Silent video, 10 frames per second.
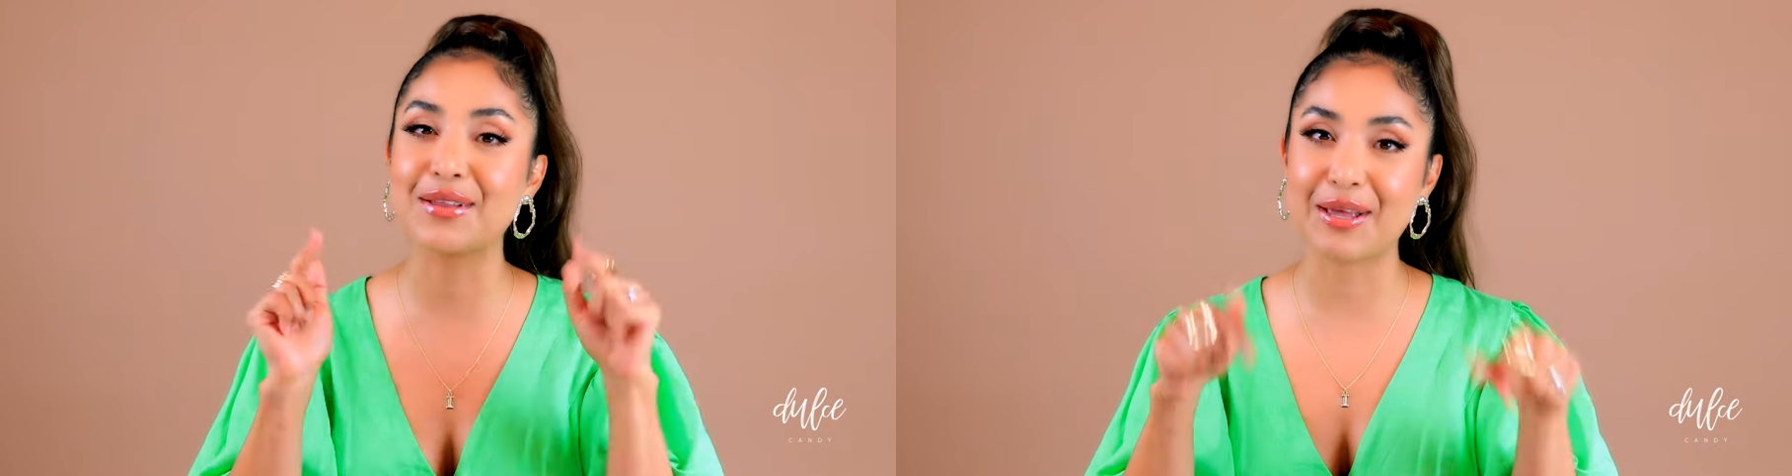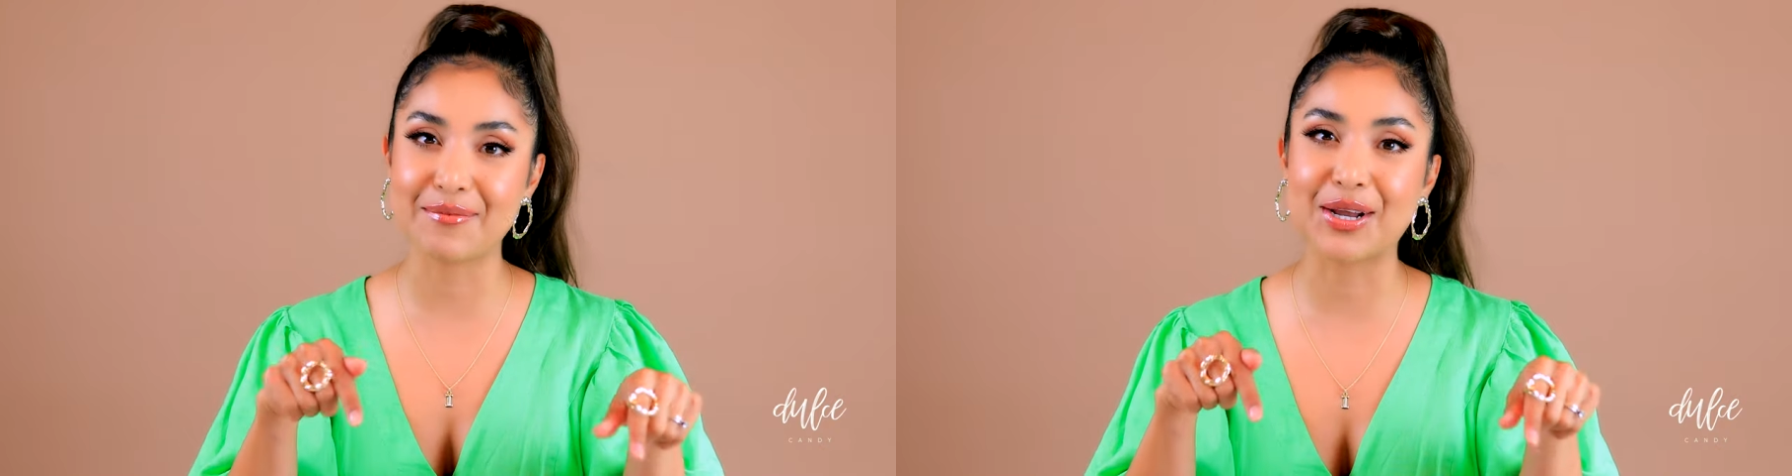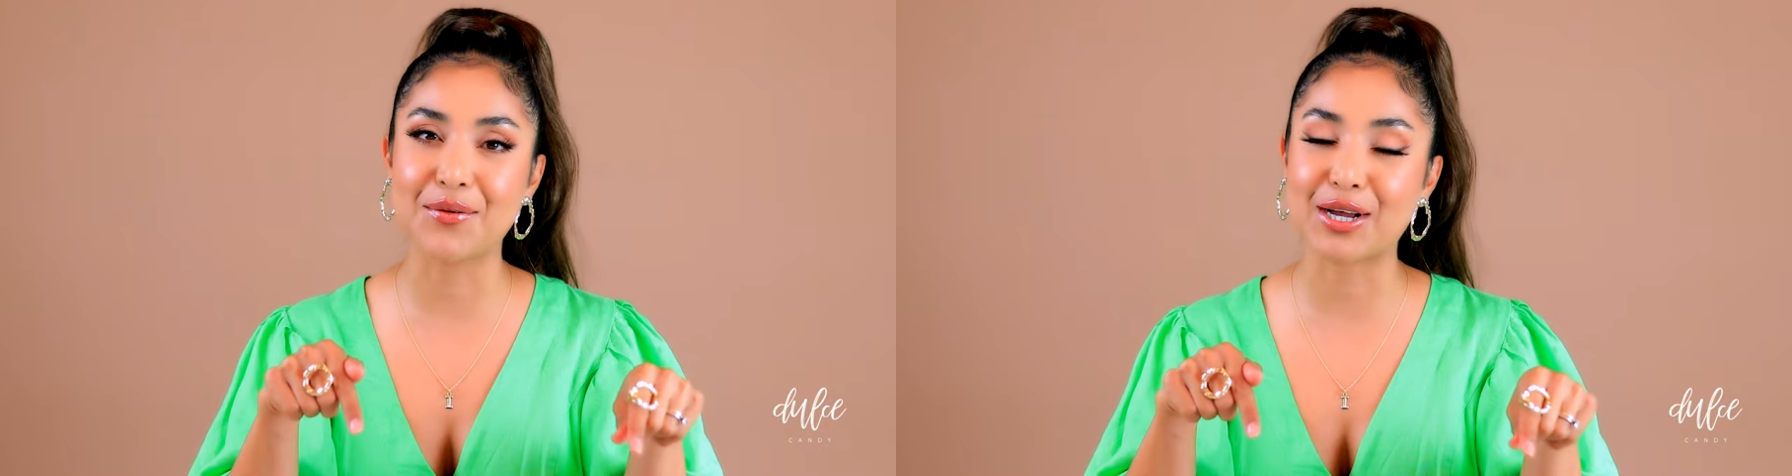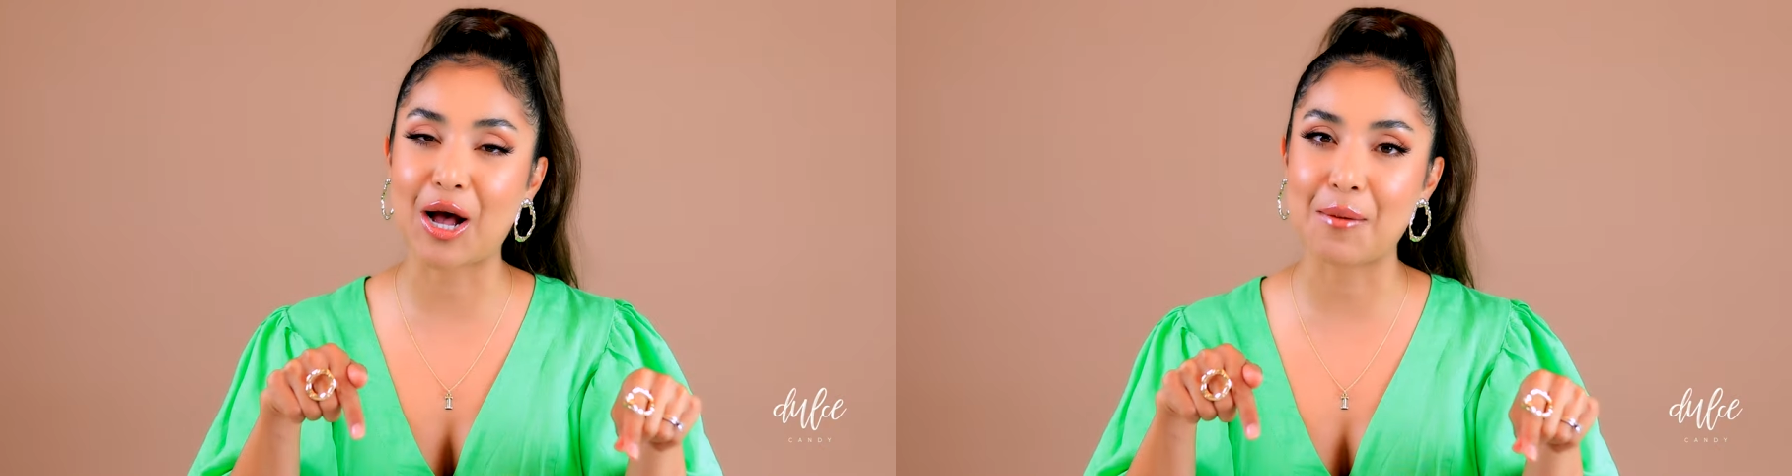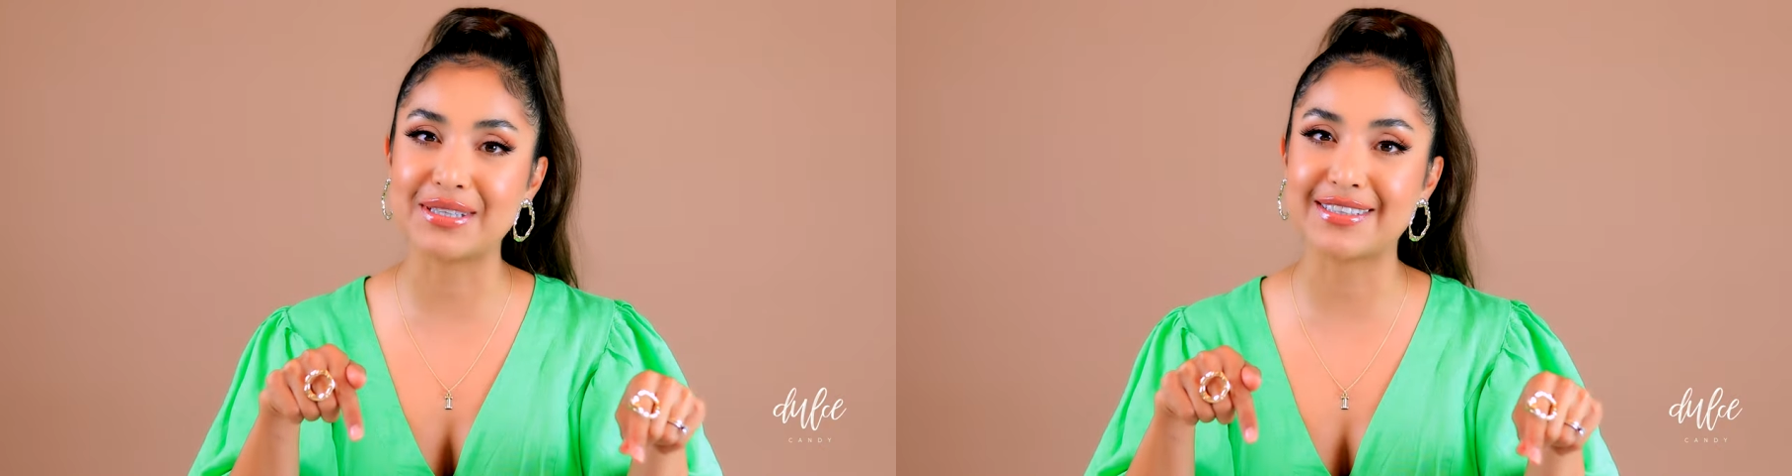you let me know in the
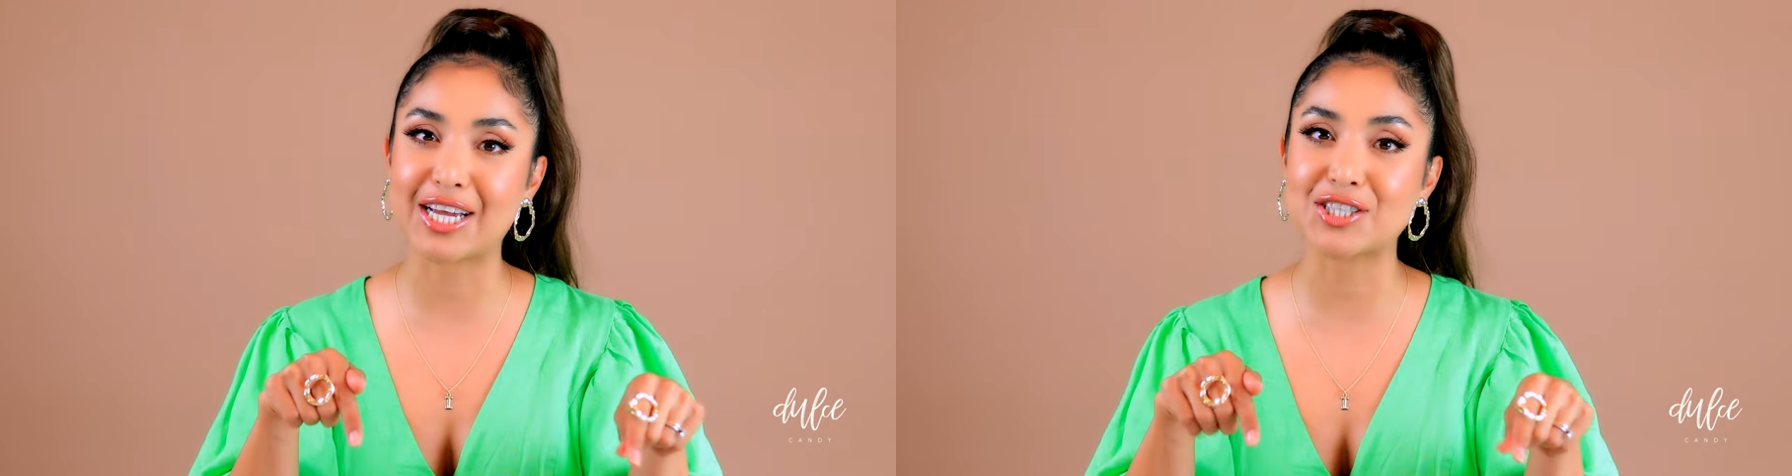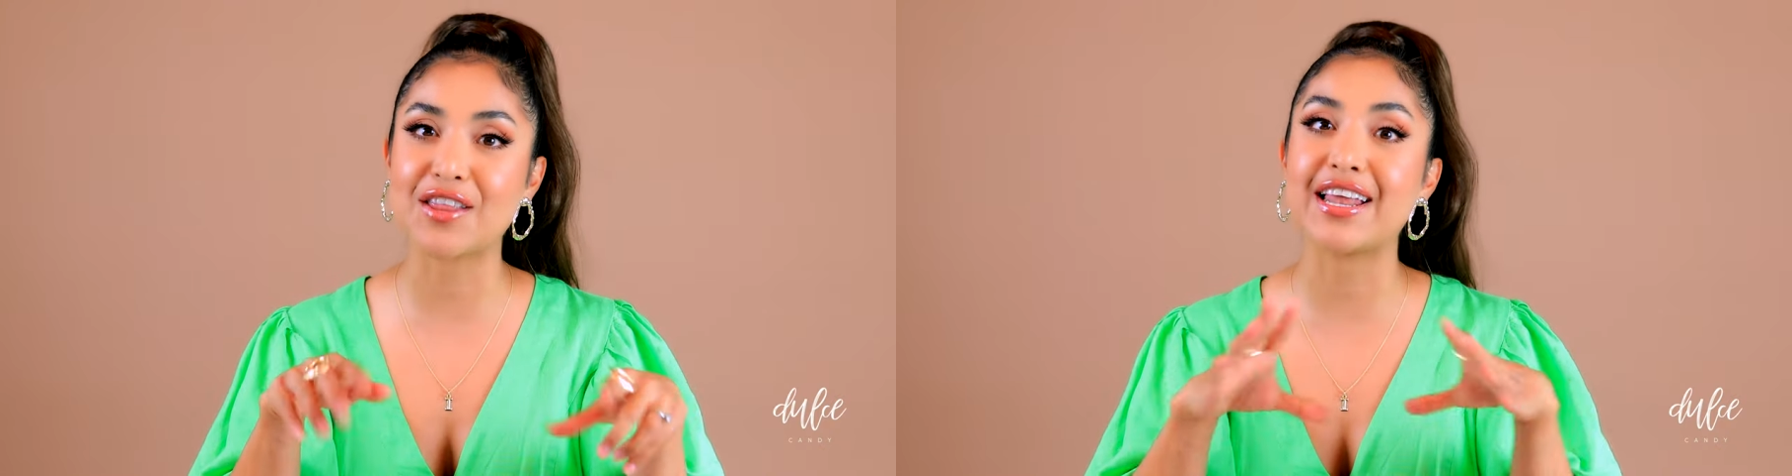comments section,